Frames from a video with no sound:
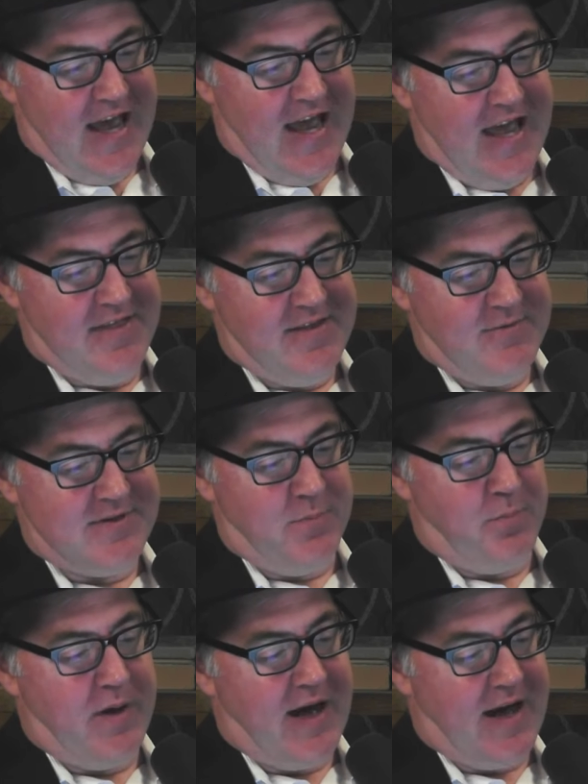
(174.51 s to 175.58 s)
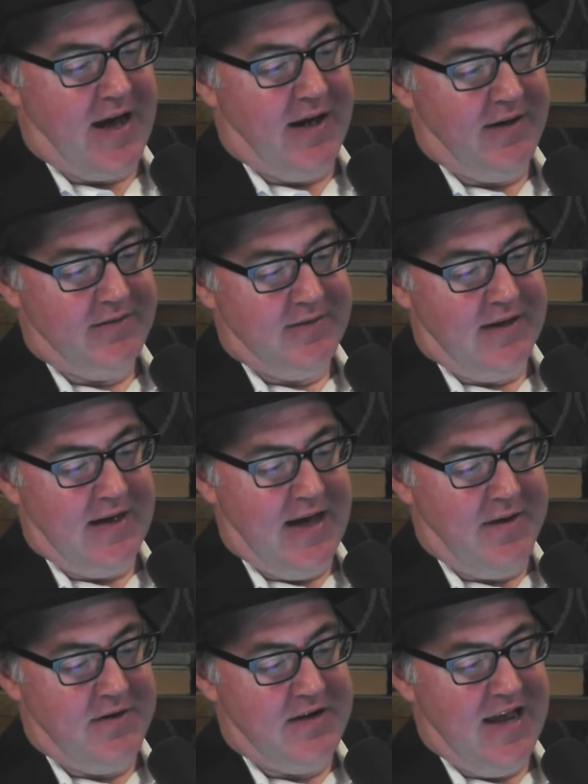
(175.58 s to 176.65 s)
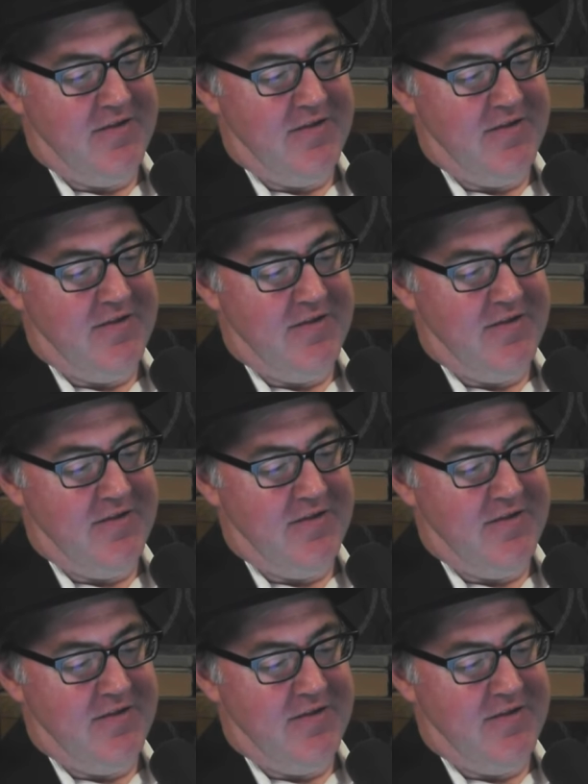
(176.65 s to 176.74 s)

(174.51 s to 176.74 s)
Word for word: and there was a bar, and